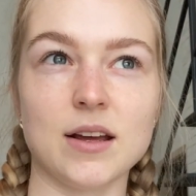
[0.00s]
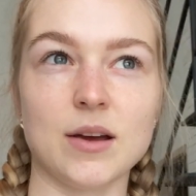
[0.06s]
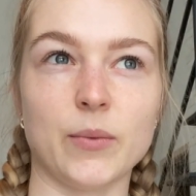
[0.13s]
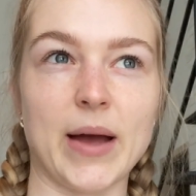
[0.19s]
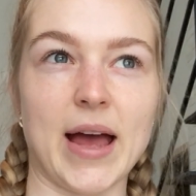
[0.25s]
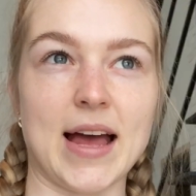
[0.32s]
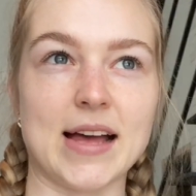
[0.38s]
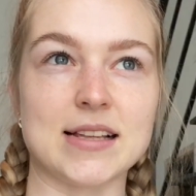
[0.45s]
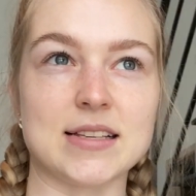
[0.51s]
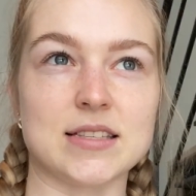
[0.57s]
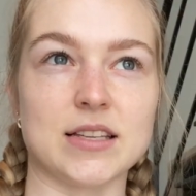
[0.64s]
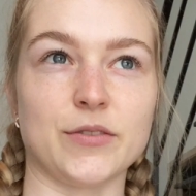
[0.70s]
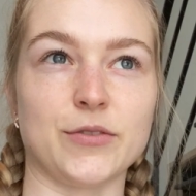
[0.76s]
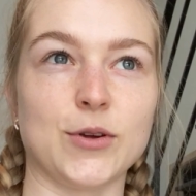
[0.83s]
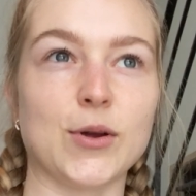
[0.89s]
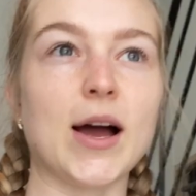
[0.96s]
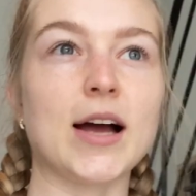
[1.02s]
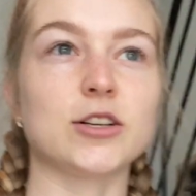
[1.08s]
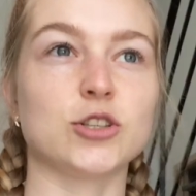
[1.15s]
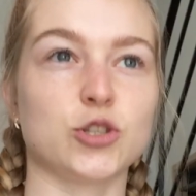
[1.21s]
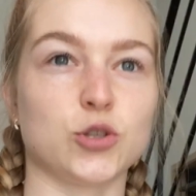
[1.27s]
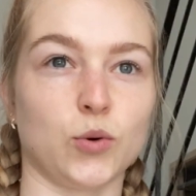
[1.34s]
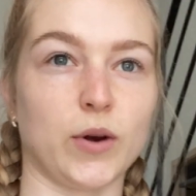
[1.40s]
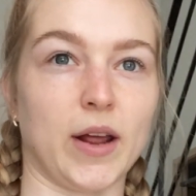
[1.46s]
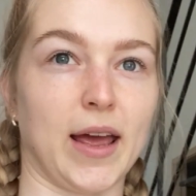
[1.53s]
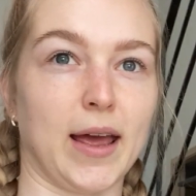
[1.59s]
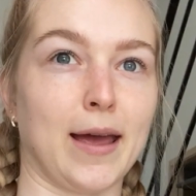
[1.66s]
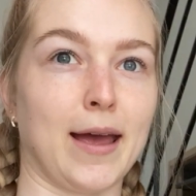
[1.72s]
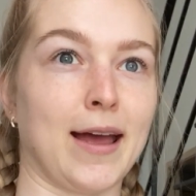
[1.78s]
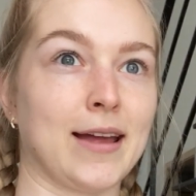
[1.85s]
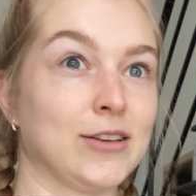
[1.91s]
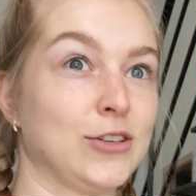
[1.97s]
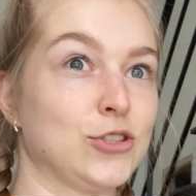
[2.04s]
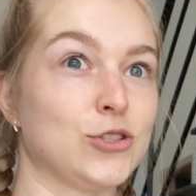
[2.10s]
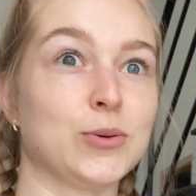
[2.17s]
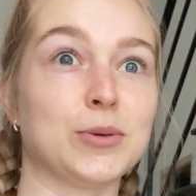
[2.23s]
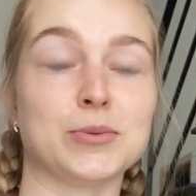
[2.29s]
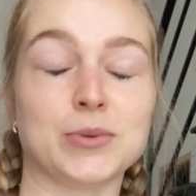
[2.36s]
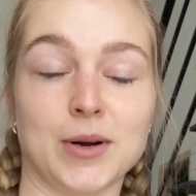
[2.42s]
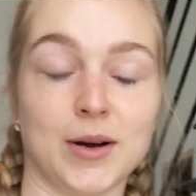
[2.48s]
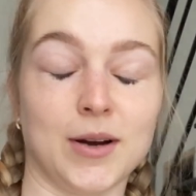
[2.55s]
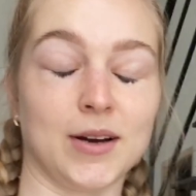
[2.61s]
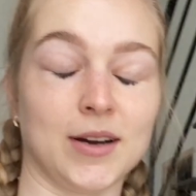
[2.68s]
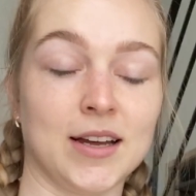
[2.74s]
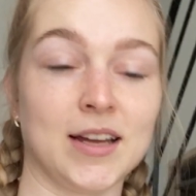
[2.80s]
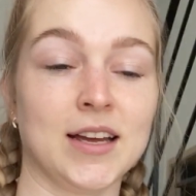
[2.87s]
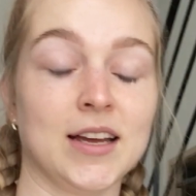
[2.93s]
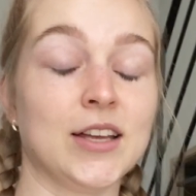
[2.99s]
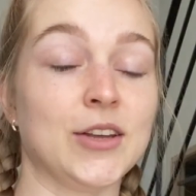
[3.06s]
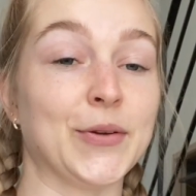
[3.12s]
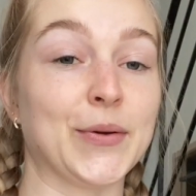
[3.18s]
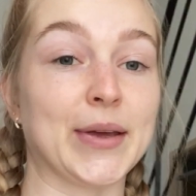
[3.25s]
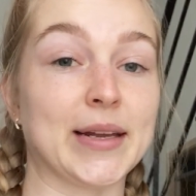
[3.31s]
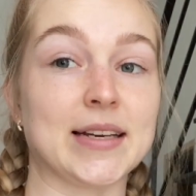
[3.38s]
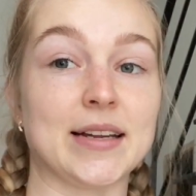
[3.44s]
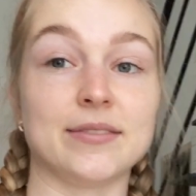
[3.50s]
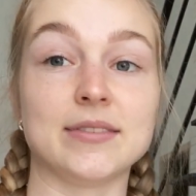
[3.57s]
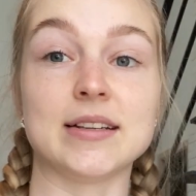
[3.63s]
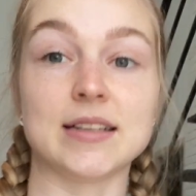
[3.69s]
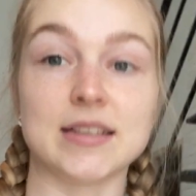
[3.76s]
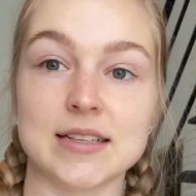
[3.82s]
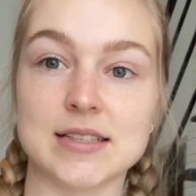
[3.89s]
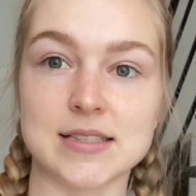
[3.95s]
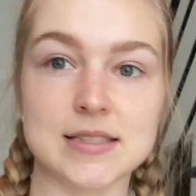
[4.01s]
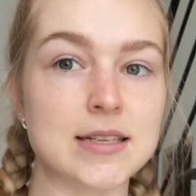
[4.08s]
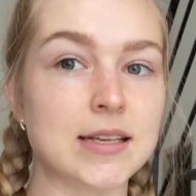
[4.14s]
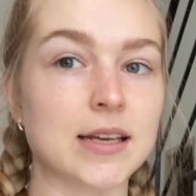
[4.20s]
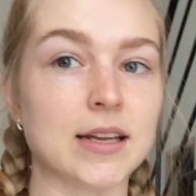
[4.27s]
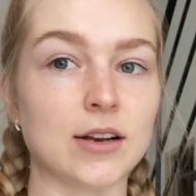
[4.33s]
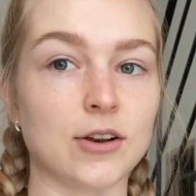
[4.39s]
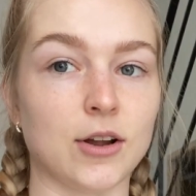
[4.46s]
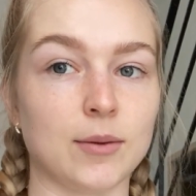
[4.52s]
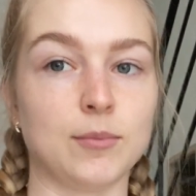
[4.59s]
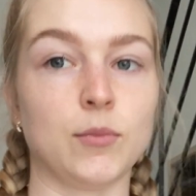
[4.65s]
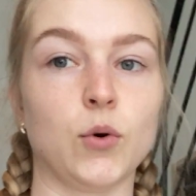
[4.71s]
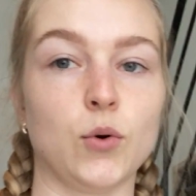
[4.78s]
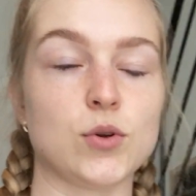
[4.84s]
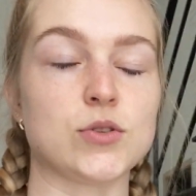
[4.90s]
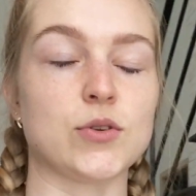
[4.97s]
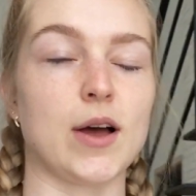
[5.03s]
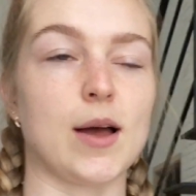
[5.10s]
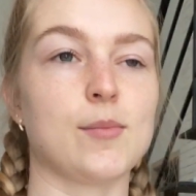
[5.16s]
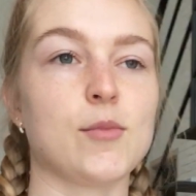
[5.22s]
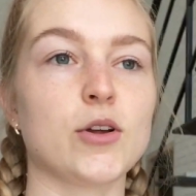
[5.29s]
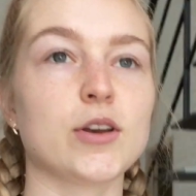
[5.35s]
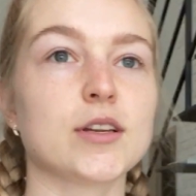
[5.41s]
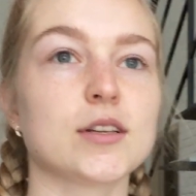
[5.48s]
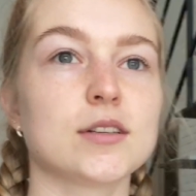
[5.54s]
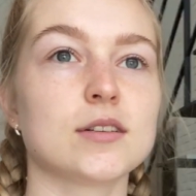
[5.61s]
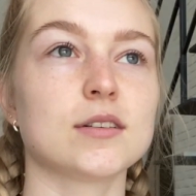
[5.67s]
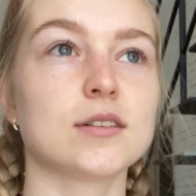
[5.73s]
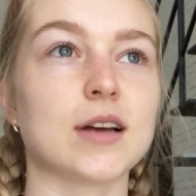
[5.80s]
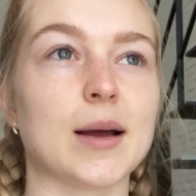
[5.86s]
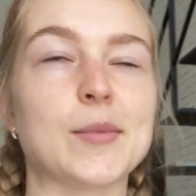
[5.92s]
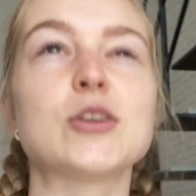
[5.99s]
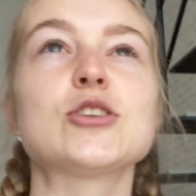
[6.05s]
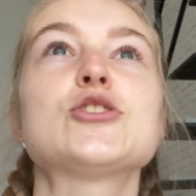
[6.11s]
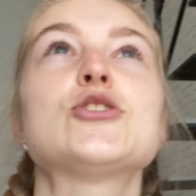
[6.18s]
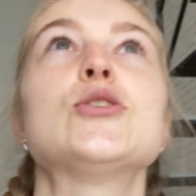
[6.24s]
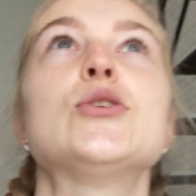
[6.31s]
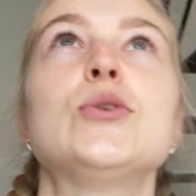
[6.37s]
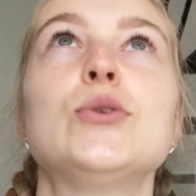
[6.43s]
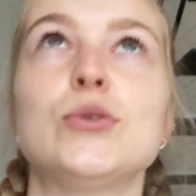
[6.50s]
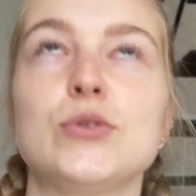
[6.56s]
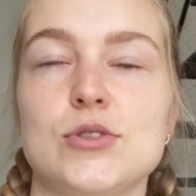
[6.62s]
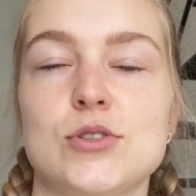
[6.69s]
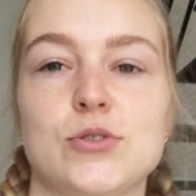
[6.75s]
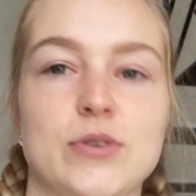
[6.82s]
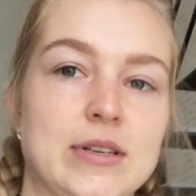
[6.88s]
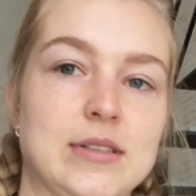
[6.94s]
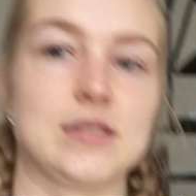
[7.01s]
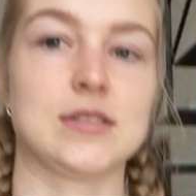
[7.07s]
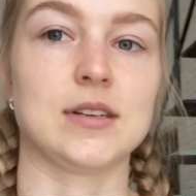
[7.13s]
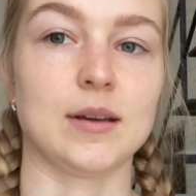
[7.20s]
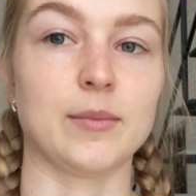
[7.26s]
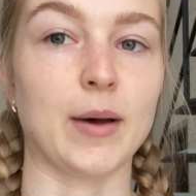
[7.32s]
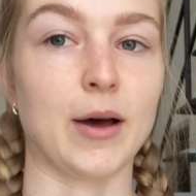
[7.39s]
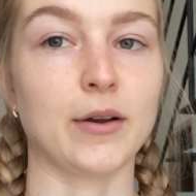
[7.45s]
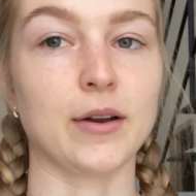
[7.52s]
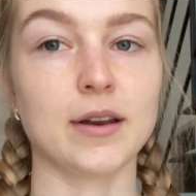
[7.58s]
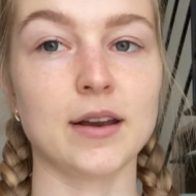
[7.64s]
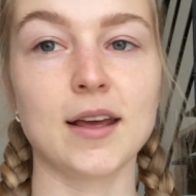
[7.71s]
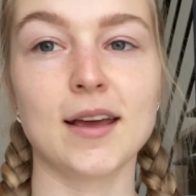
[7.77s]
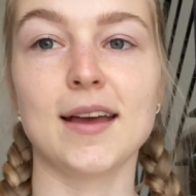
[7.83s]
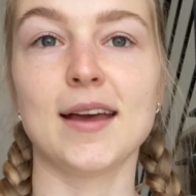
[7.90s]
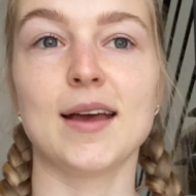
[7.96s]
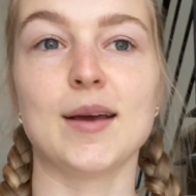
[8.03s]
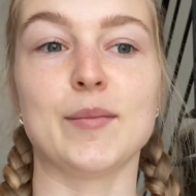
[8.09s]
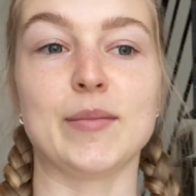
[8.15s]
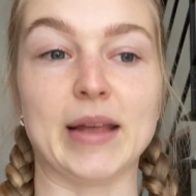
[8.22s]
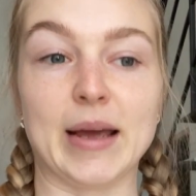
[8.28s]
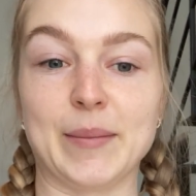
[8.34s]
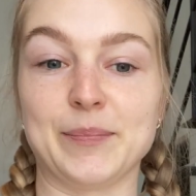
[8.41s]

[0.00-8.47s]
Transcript: whereas if you cut short hair and you do it wrong, you can definitely see it a lot more. So I'm not too stressed about it. Yeah,